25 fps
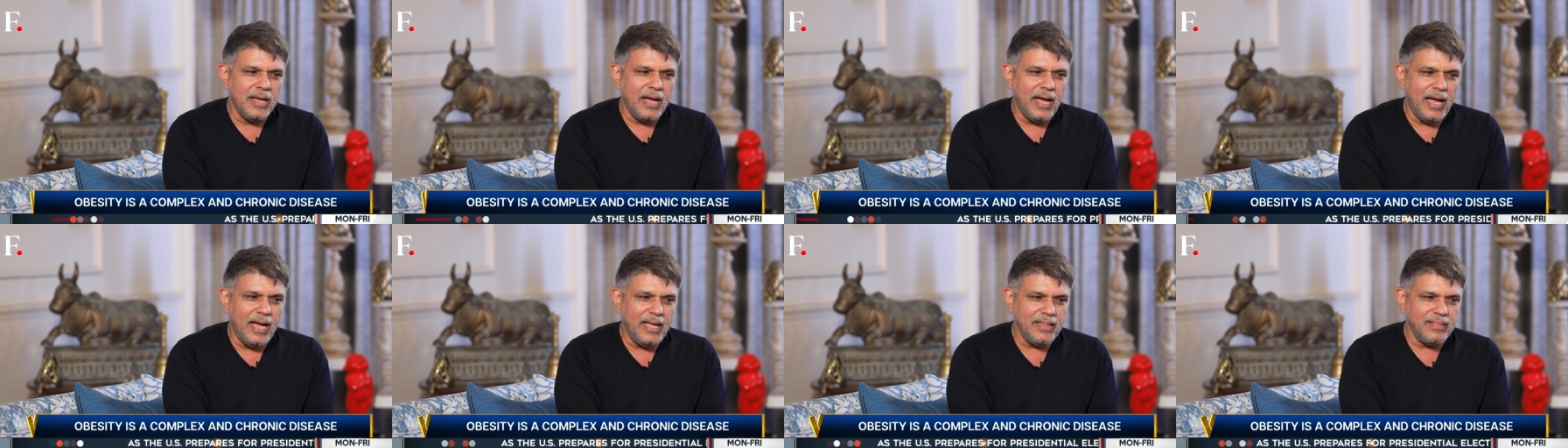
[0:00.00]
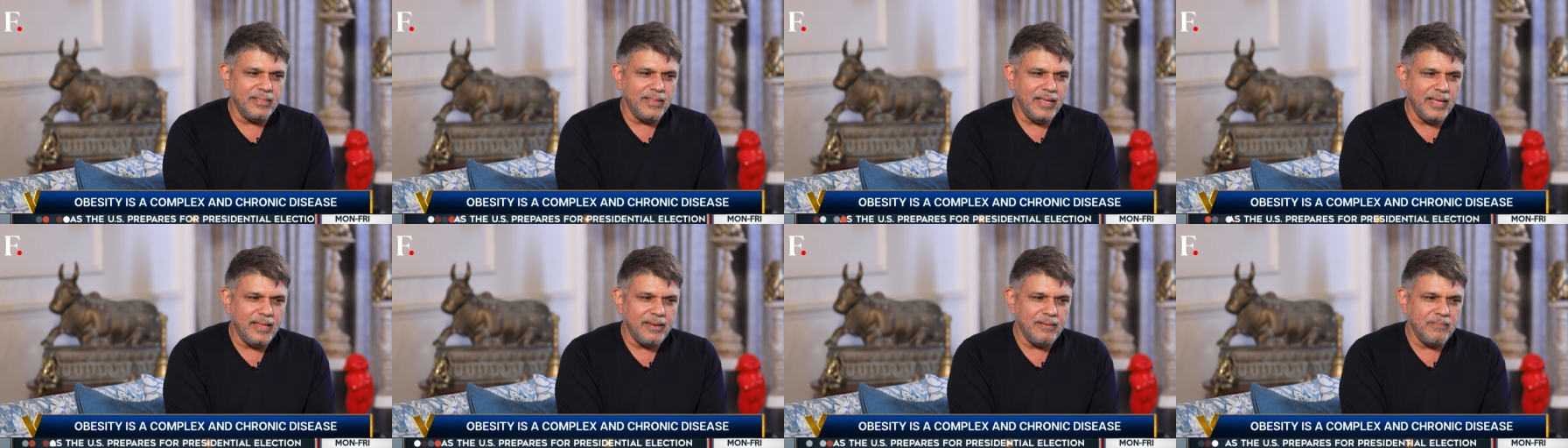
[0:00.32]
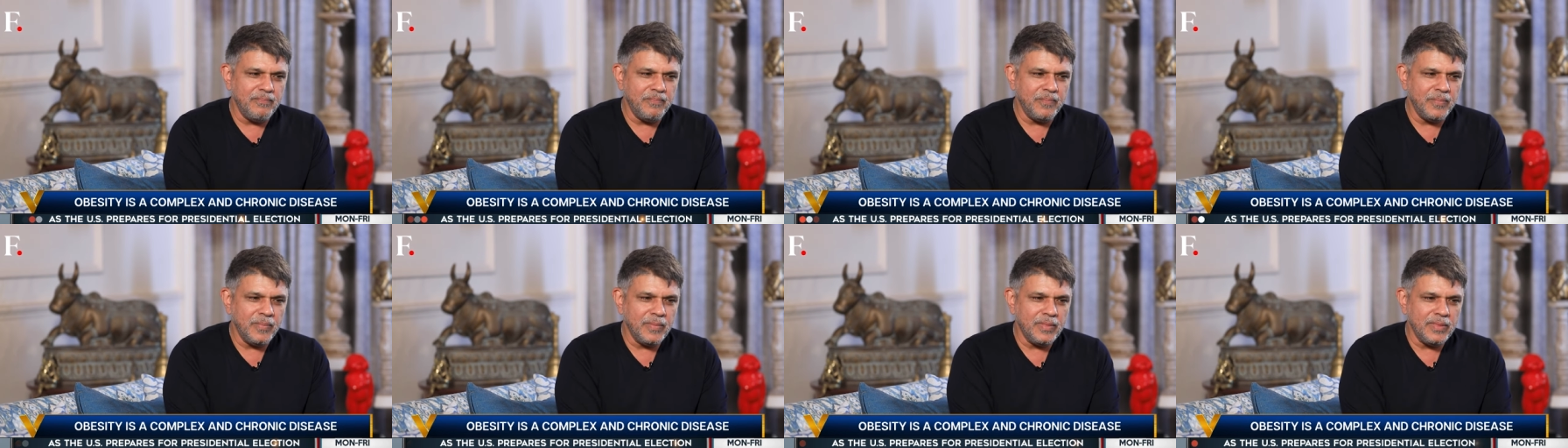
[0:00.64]
And
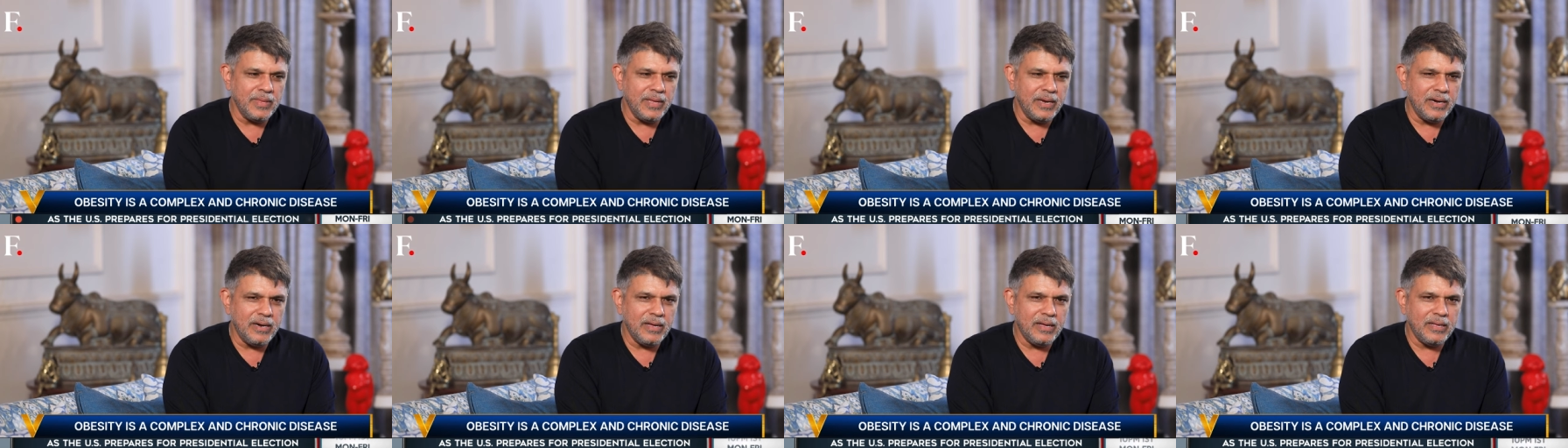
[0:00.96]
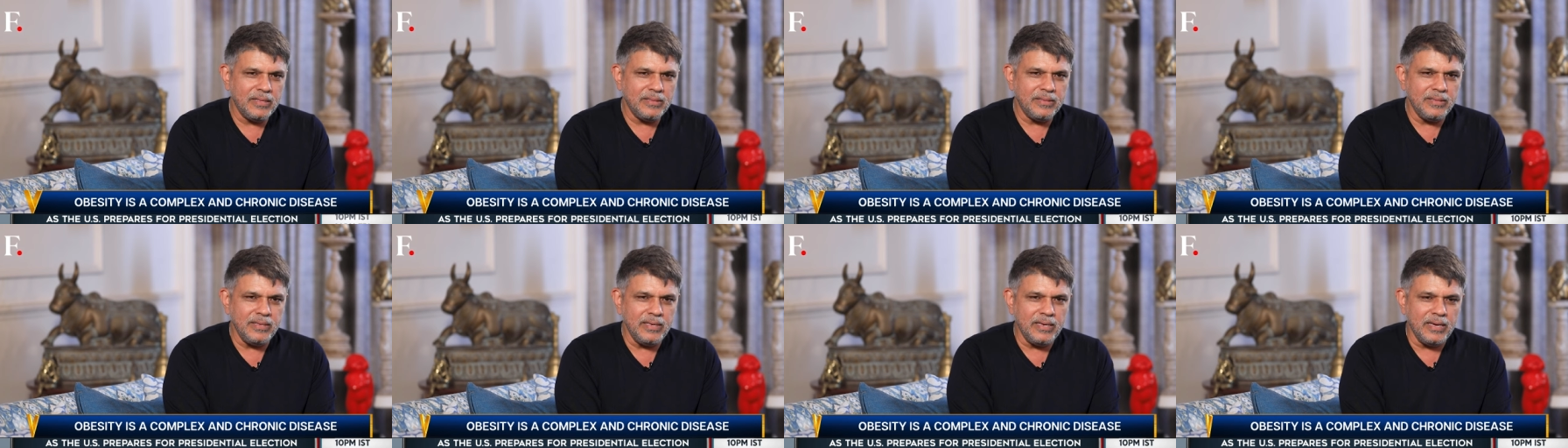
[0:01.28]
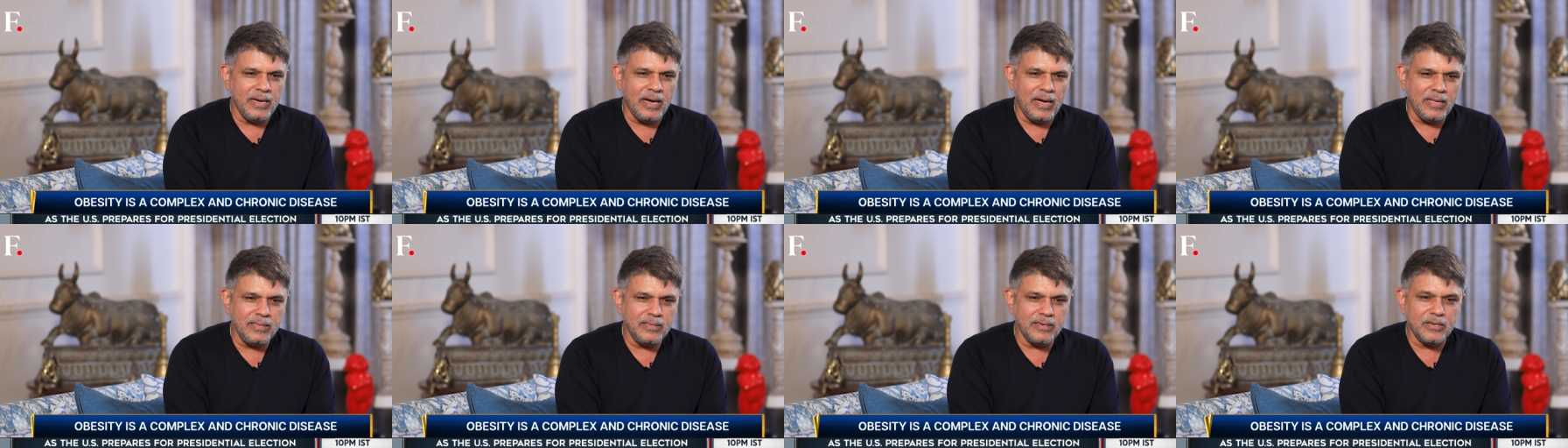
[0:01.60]
then there are
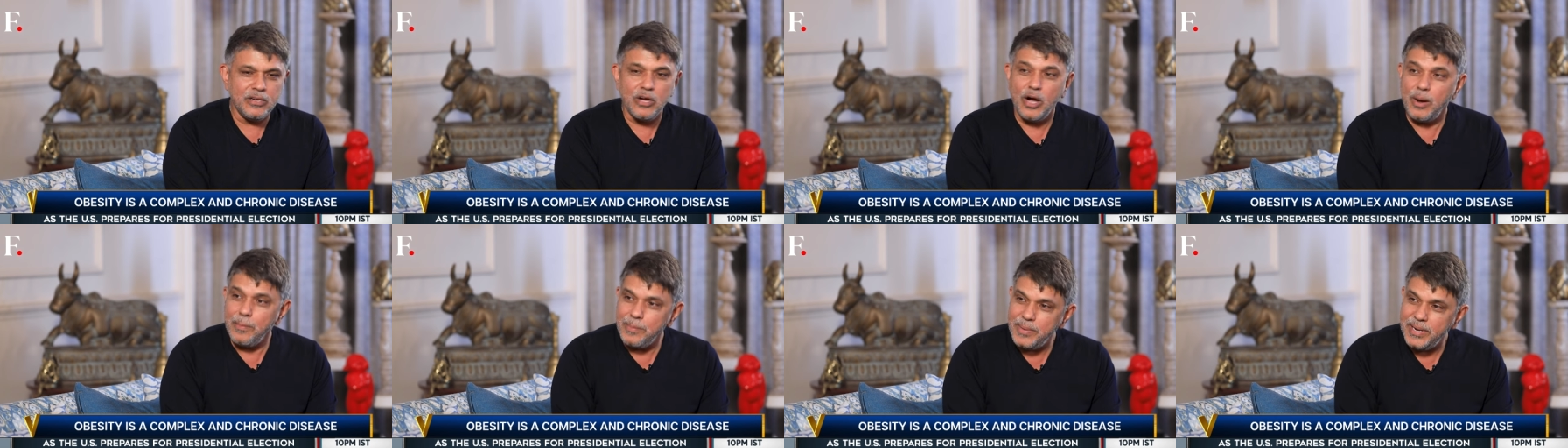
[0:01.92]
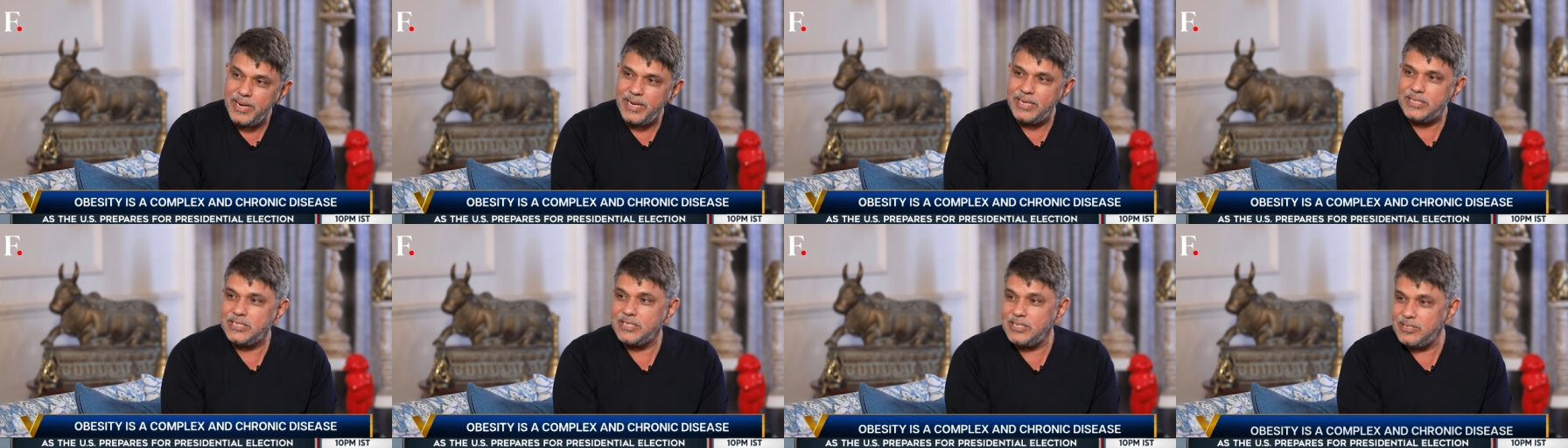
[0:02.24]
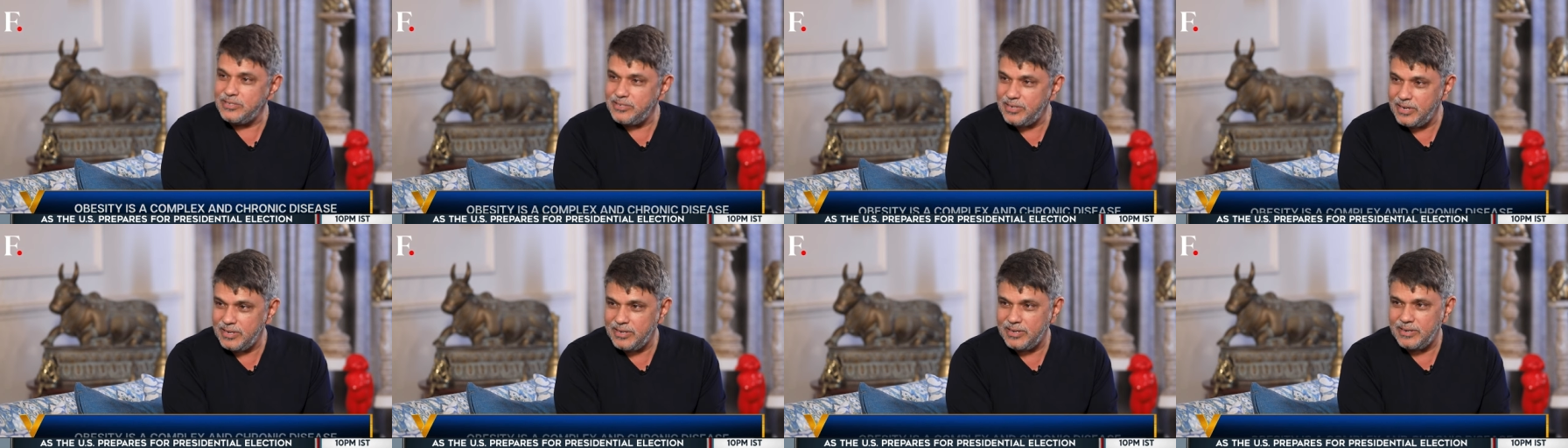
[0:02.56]
the other combination
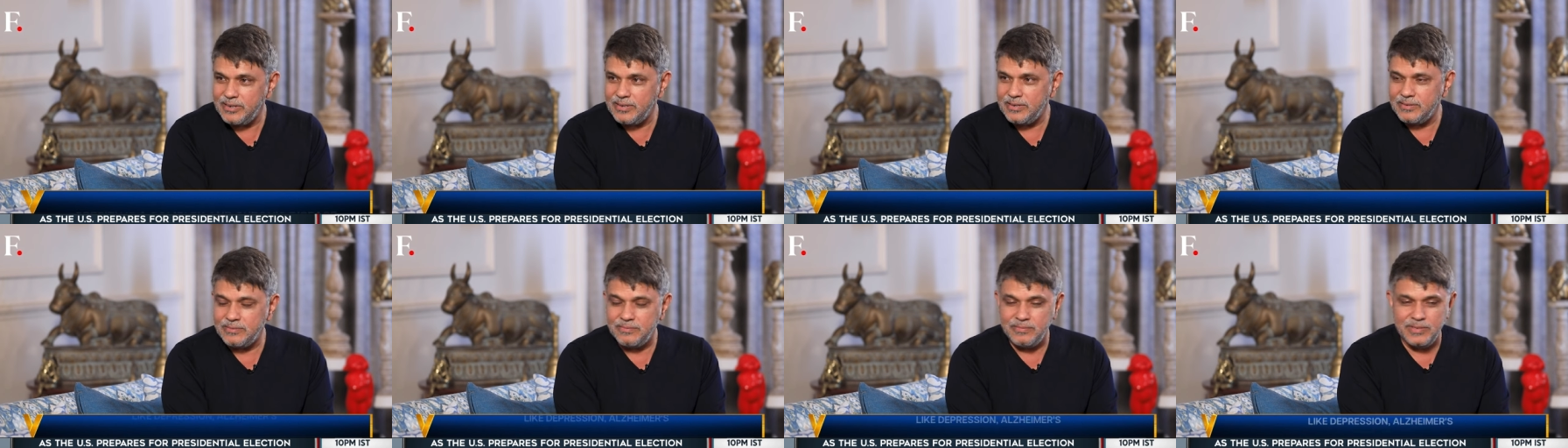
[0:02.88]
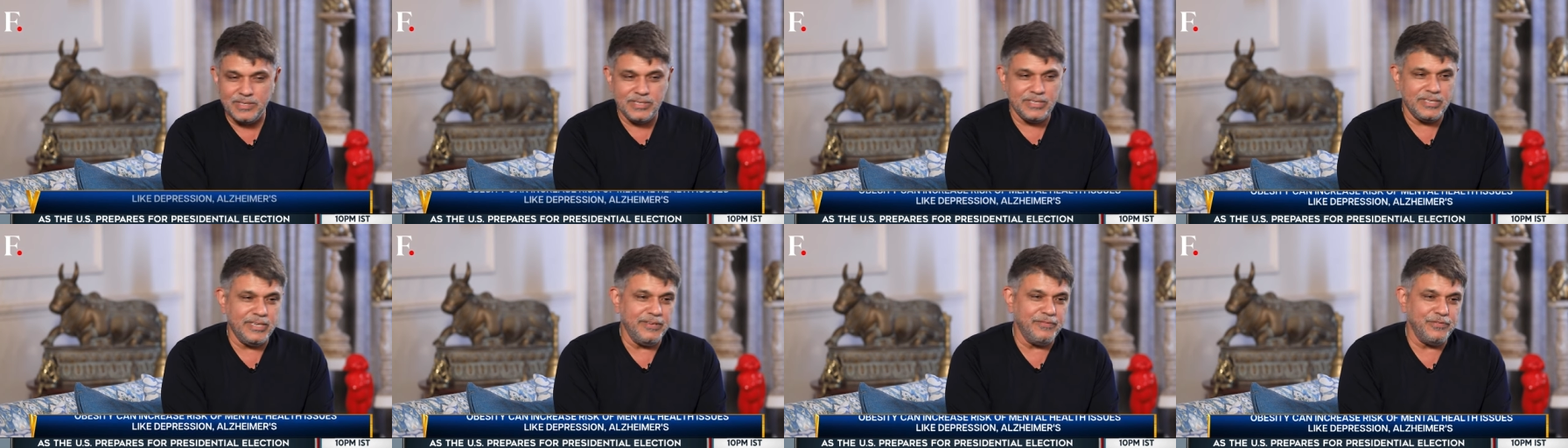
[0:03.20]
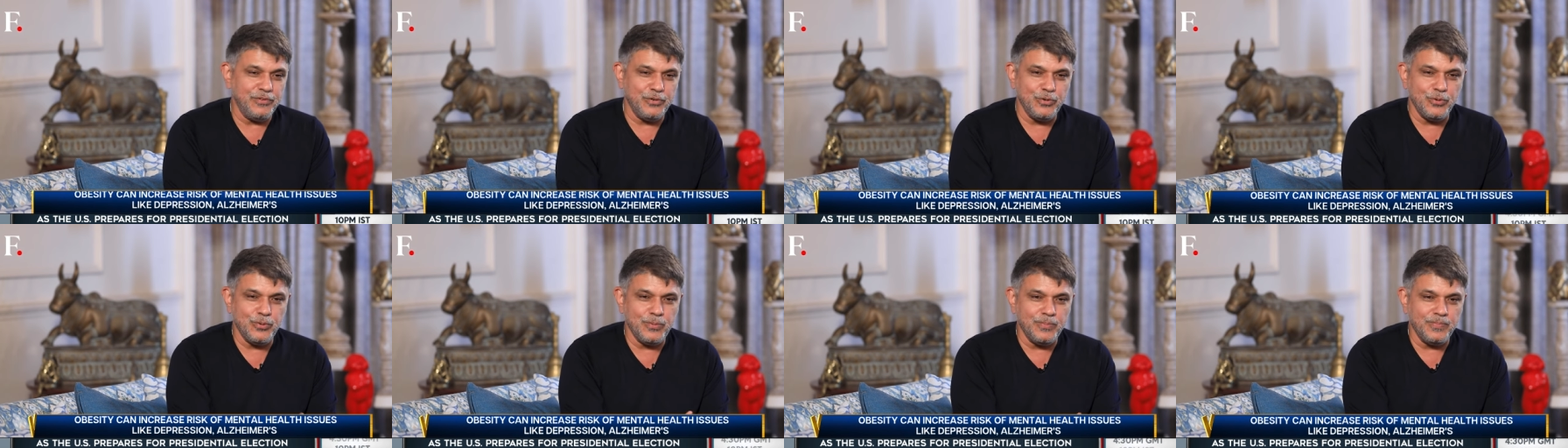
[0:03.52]
drugs which give
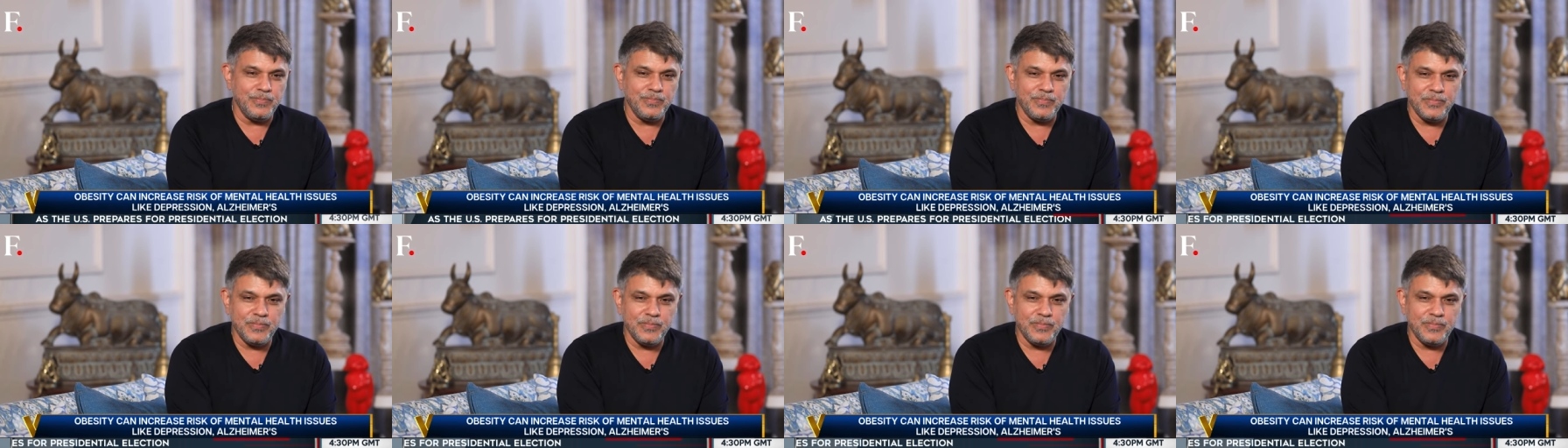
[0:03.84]
you